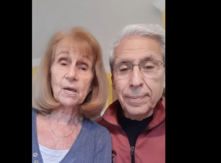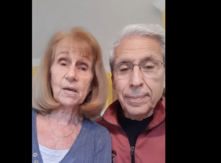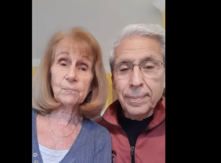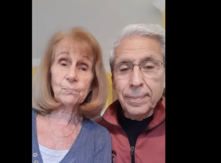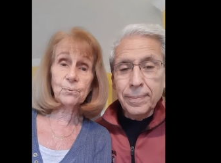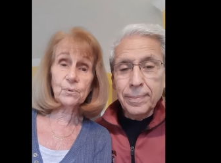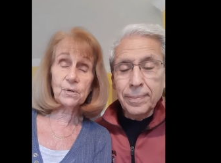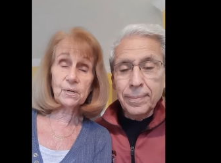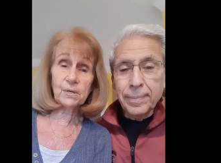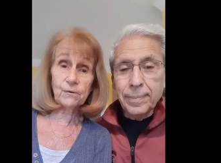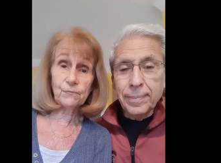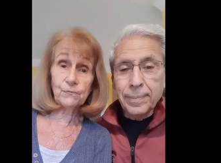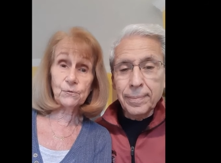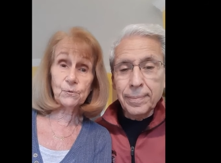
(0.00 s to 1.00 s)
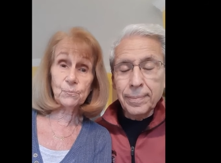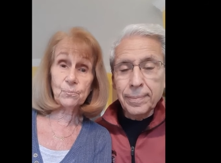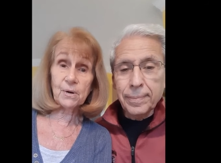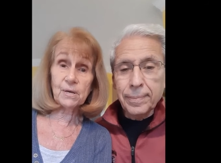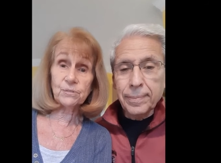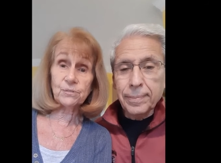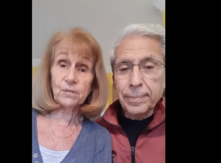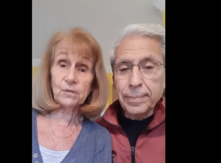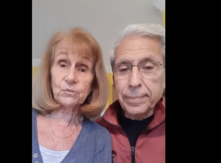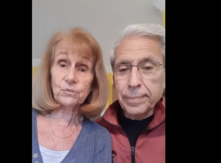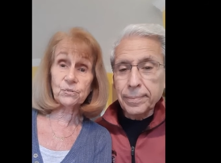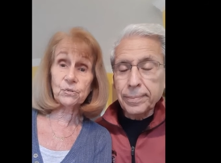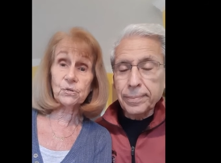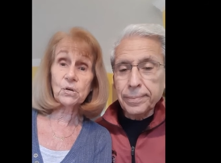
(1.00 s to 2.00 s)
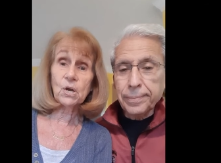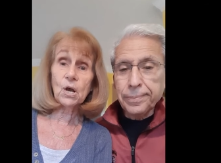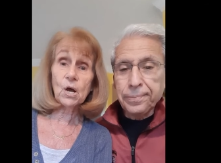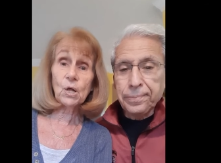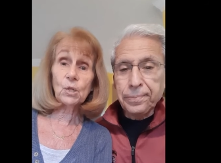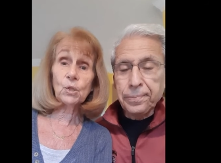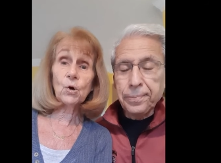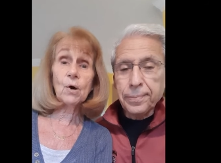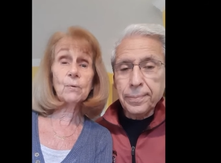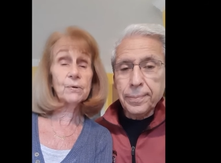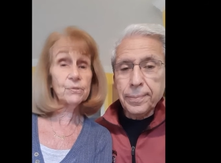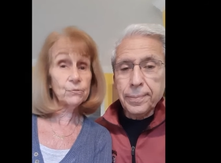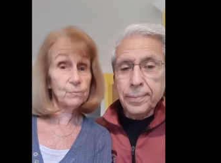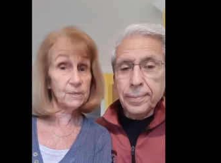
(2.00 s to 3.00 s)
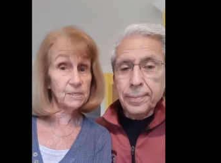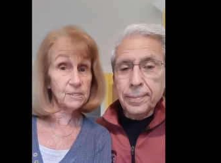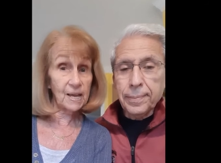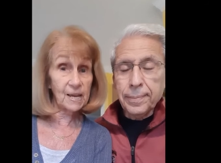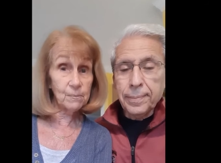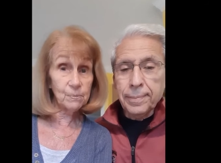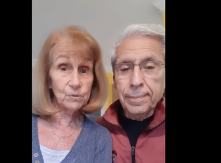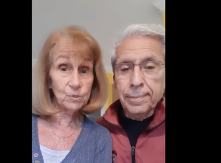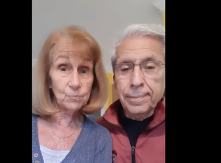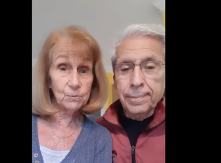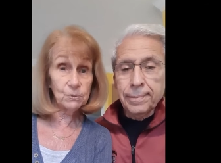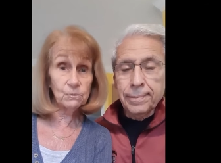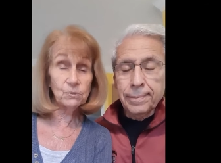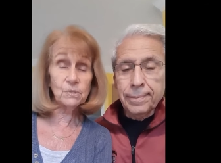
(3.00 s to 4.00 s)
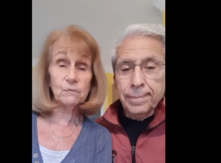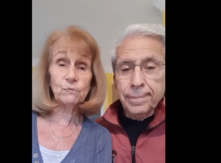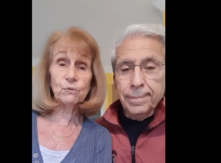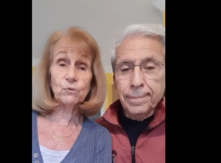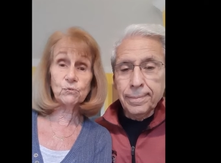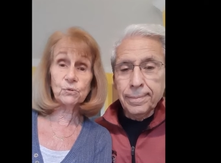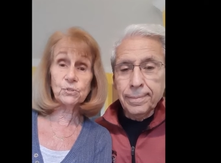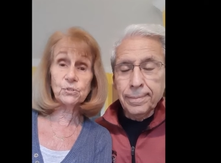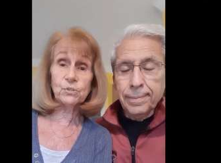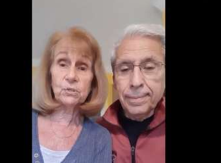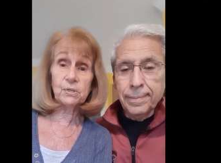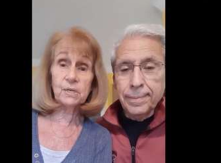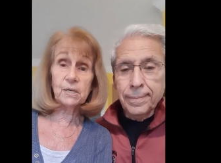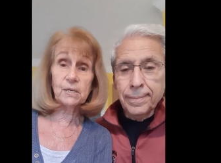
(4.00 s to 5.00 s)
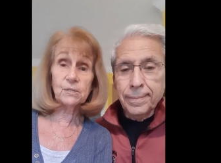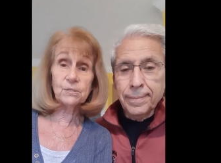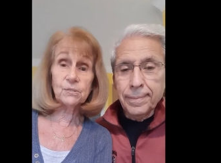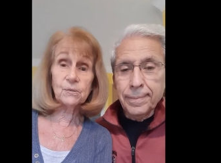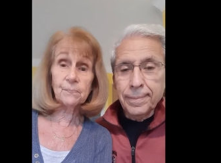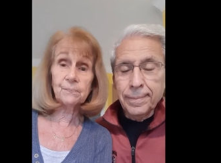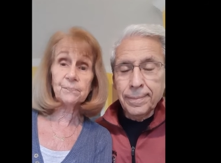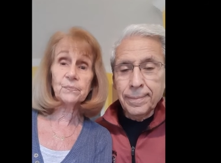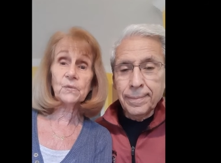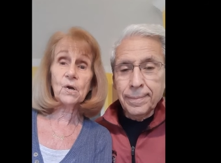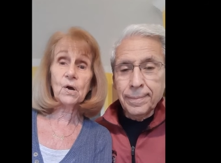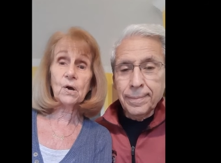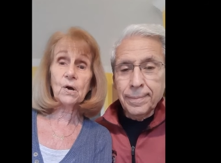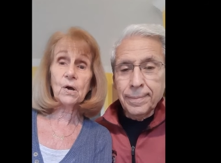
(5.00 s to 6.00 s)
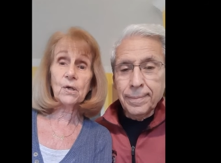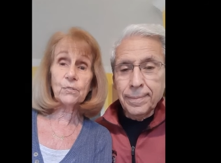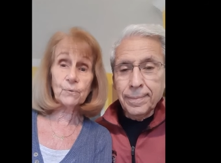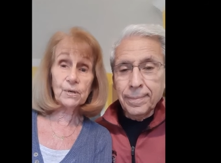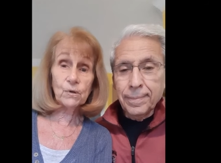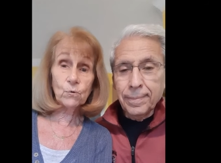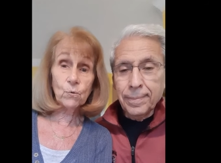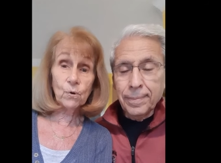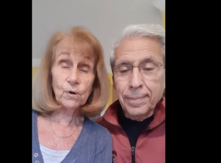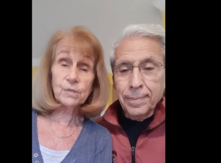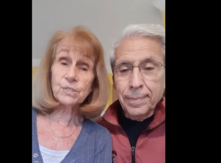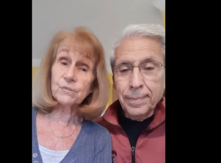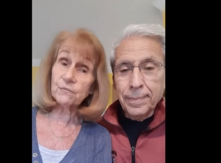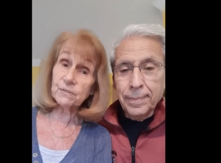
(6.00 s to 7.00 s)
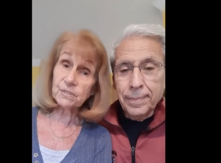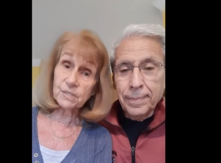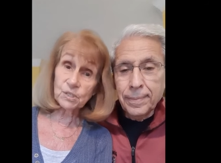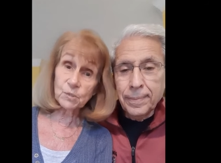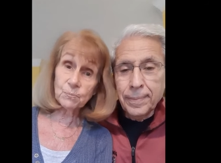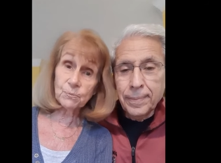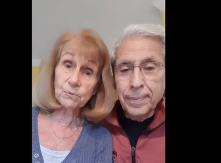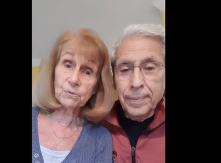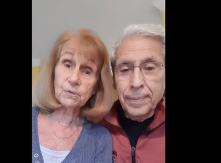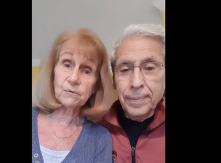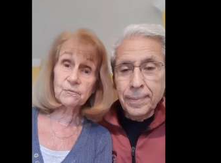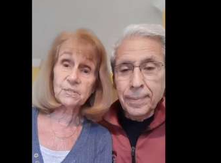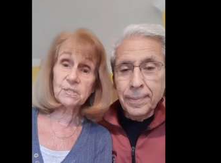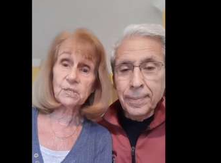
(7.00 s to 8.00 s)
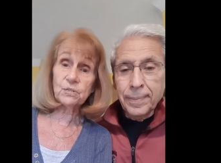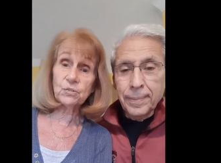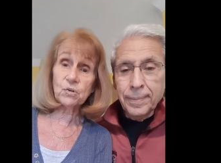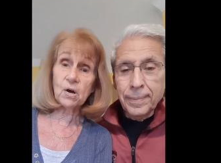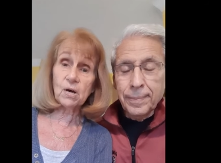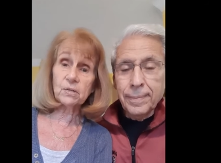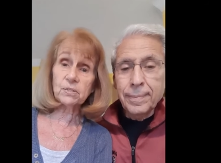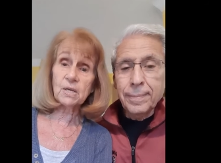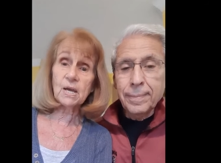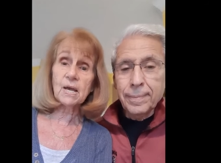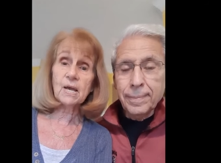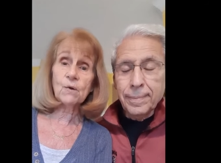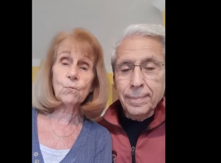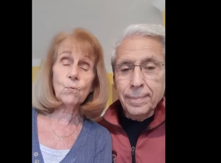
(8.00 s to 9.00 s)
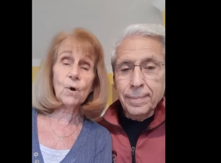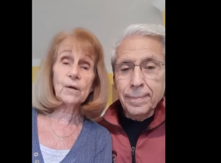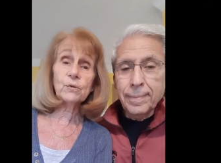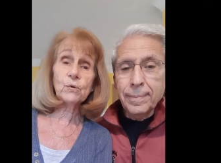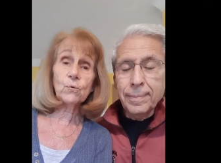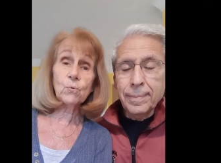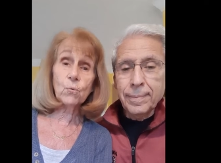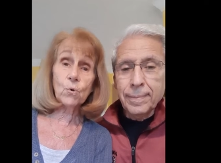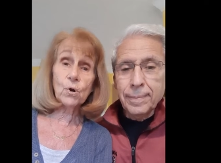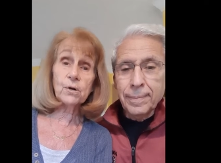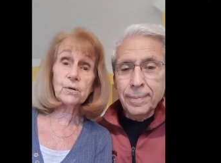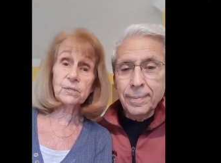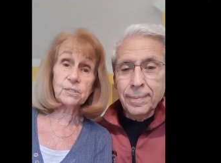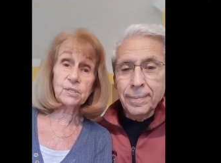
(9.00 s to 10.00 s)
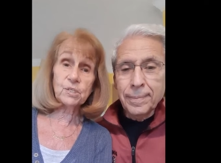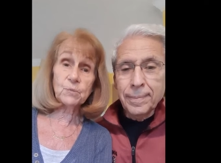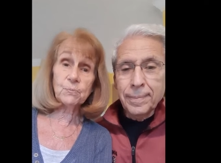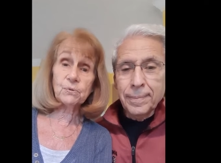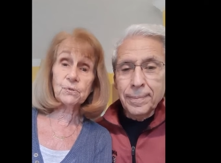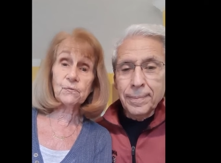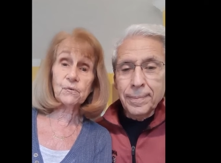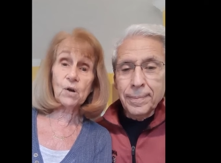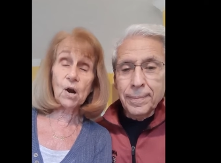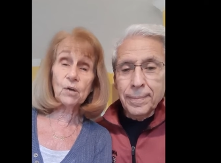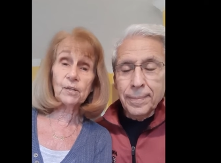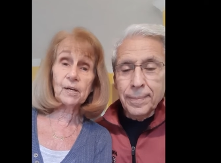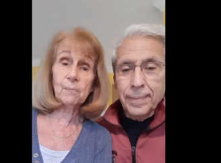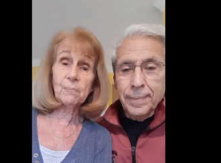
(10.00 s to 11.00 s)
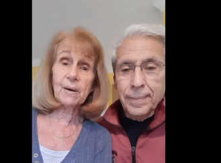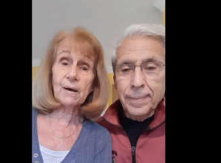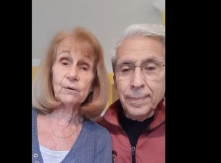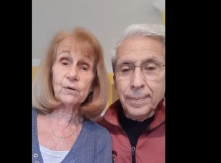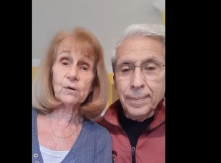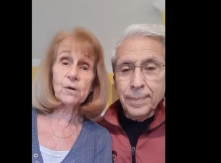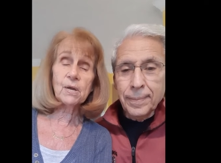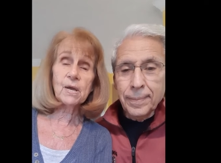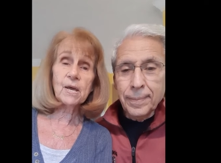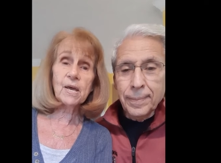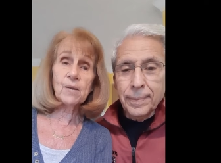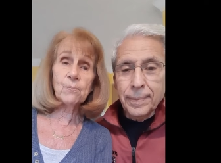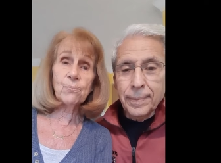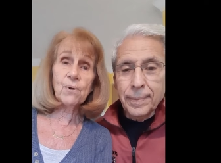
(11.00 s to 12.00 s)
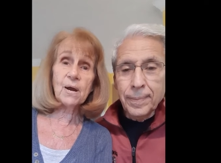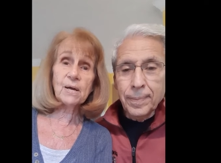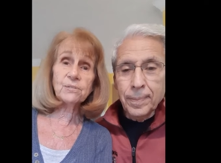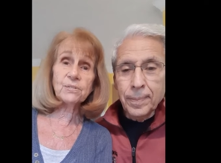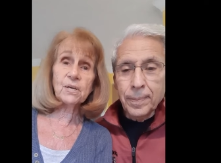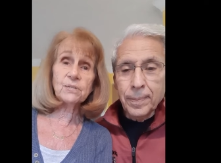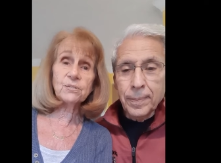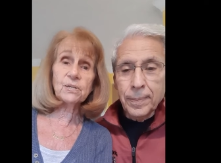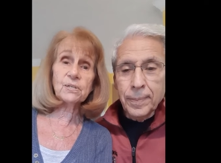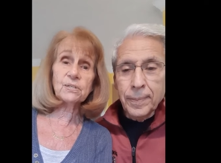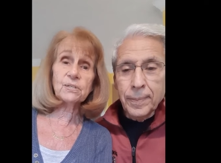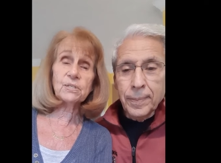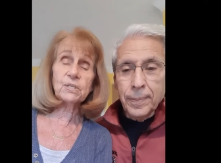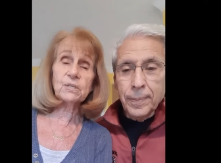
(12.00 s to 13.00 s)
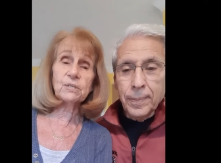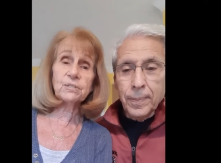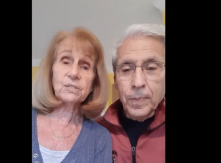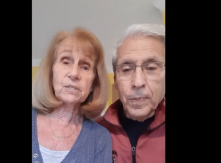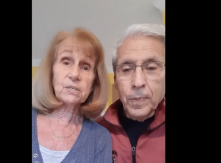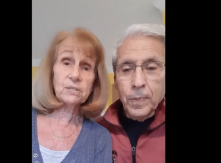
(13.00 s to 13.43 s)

Speaker 1: and put it in a food processor along with three tablespoons of nutritional yeast, three quarters of a teaspoon of sea salt, one quarter teaspoon of garlic powder, and process it until it's the